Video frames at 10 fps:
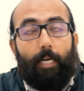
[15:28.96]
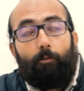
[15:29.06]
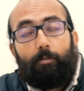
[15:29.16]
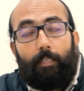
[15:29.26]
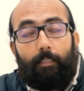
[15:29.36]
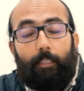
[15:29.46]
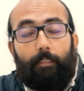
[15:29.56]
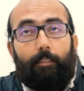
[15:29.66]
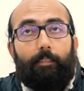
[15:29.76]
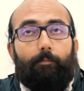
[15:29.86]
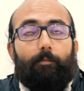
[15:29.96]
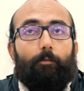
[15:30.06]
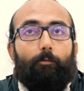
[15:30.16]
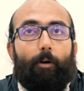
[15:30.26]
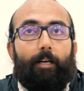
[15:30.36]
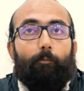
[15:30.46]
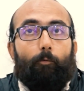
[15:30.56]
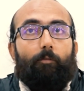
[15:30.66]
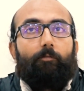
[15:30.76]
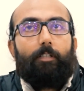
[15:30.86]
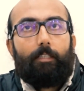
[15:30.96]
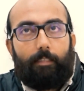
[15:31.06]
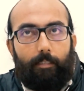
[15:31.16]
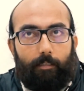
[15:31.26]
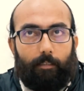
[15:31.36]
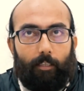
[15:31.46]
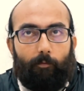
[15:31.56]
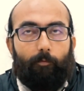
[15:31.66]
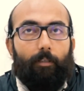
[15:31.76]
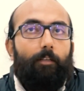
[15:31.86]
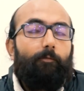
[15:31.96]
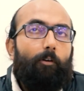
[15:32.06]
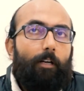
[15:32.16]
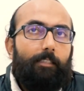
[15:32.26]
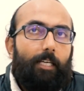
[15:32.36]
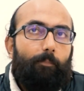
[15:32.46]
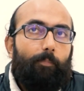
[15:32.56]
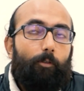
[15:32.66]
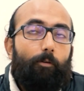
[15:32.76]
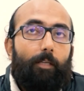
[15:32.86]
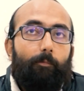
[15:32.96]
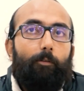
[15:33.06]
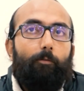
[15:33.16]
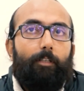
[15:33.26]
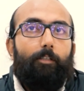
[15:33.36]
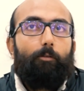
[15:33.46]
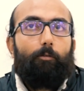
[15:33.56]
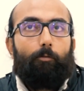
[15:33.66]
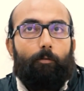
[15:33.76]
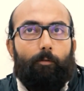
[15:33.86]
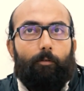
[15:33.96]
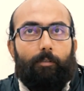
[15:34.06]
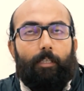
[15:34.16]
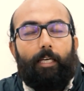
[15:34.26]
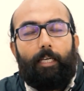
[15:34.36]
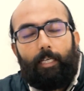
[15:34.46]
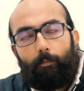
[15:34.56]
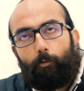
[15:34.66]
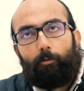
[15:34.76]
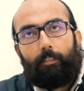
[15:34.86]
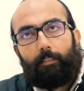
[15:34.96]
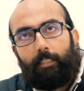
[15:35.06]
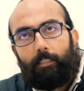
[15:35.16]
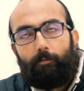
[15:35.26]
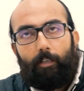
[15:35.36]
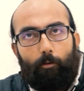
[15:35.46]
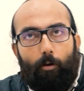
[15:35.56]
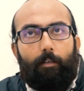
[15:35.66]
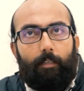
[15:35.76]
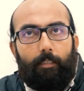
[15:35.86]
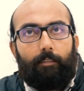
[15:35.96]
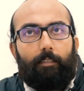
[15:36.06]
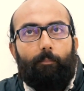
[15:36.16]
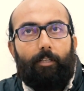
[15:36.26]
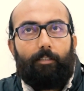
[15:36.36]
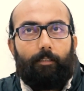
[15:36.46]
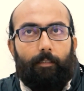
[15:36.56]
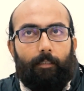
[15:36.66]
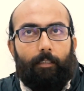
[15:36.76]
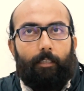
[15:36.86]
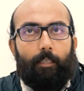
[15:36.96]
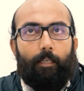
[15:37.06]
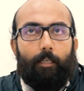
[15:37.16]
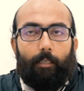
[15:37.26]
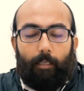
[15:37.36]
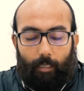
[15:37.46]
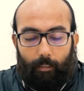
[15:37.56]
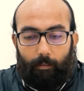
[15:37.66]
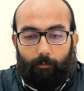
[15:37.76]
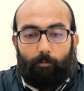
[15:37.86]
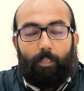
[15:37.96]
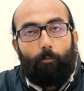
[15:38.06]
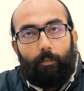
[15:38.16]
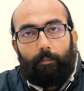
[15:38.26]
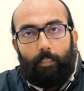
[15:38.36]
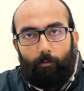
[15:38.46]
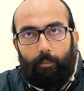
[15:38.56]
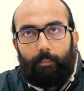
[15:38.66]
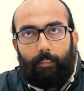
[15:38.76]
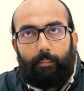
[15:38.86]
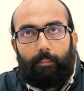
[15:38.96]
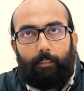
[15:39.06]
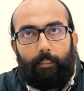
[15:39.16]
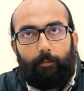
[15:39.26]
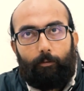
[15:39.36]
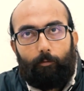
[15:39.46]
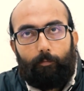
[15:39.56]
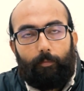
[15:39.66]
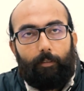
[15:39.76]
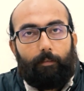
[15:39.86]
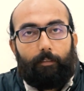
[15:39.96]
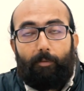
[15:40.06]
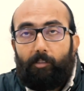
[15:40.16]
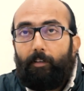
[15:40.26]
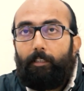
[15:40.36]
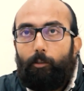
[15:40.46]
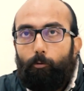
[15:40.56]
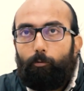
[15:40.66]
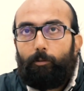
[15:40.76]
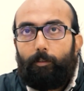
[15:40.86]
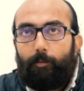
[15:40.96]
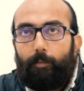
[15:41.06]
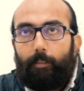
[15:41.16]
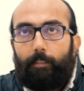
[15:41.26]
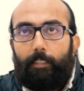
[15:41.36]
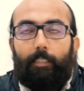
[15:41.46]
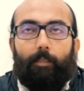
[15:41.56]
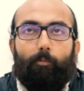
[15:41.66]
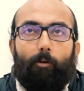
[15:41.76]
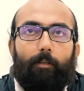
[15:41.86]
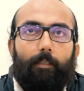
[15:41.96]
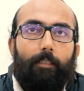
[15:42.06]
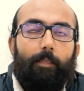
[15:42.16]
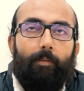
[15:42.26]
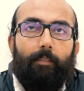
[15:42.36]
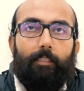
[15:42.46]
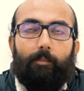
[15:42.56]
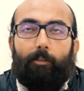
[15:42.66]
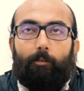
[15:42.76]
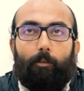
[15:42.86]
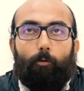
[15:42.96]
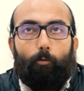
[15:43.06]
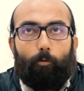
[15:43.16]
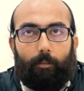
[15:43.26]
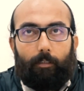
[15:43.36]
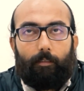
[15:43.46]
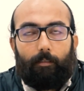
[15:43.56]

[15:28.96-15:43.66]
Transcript: And you said that it is quite more worse if for example, you are able to reach your goal, because in both the things we are not reaching the completion. So nowadays I see, specifically youth, they keep on keeping these particular quote